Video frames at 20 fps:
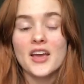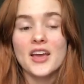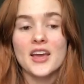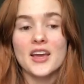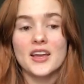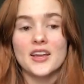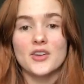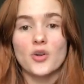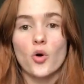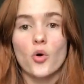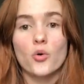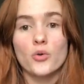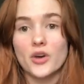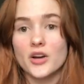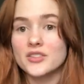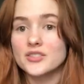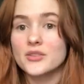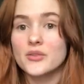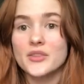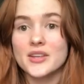and hold
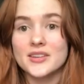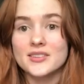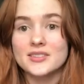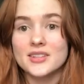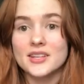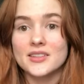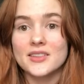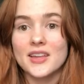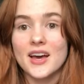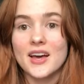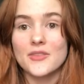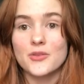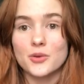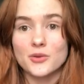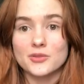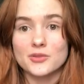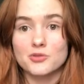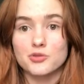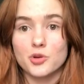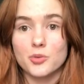on to things like that,
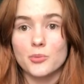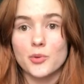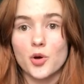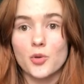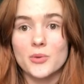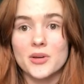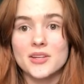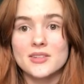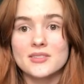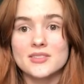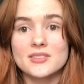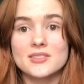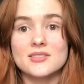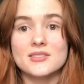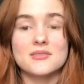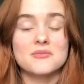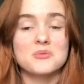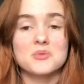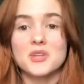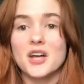those little moments.
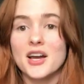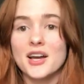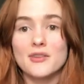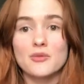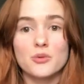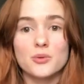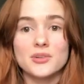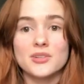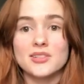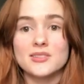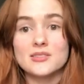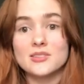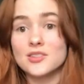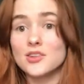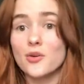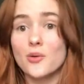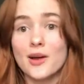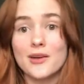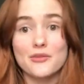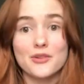Not everyone needs to
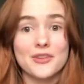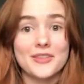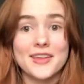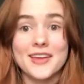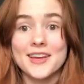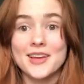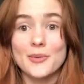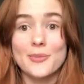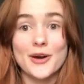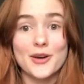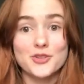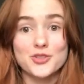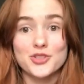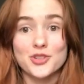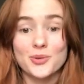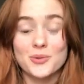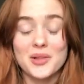know everything about your